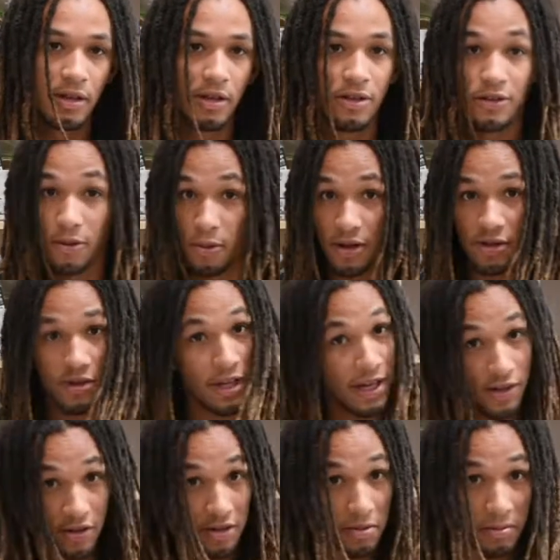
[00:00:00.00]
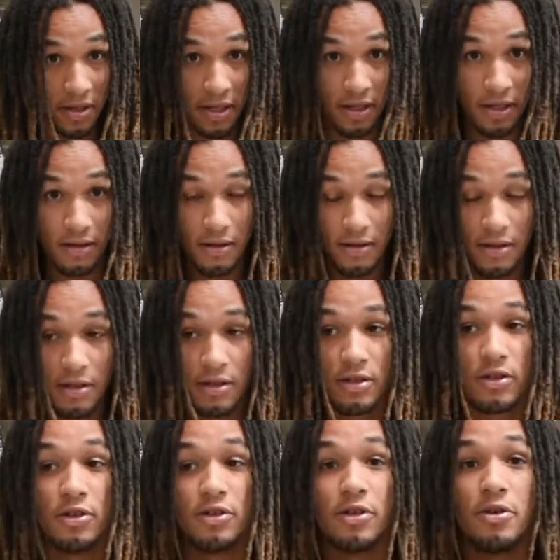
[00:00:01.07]
So what's next in the beat?
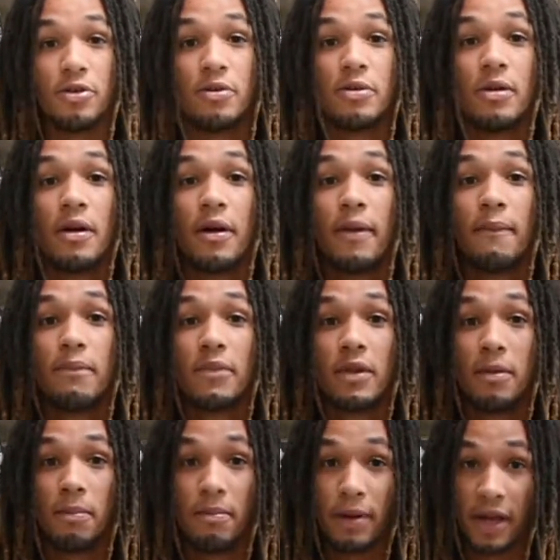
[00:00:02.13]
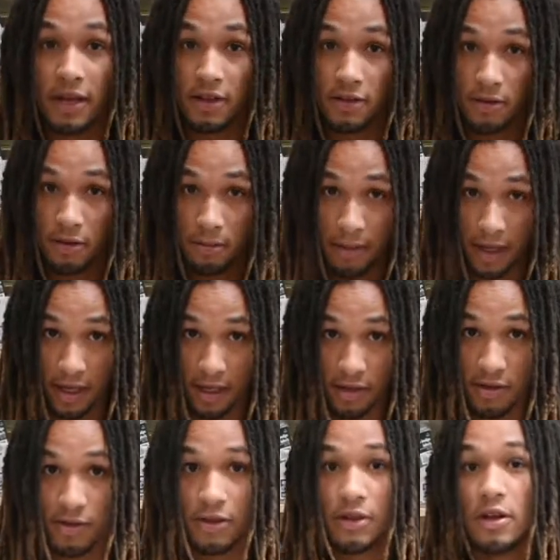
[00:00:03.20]
You do bass,
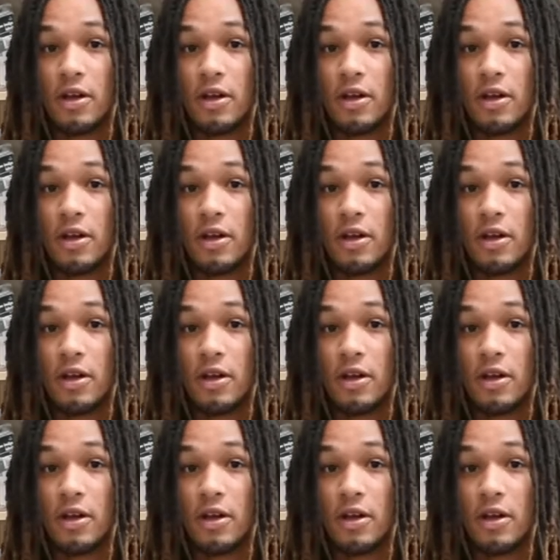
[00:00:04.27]
bass,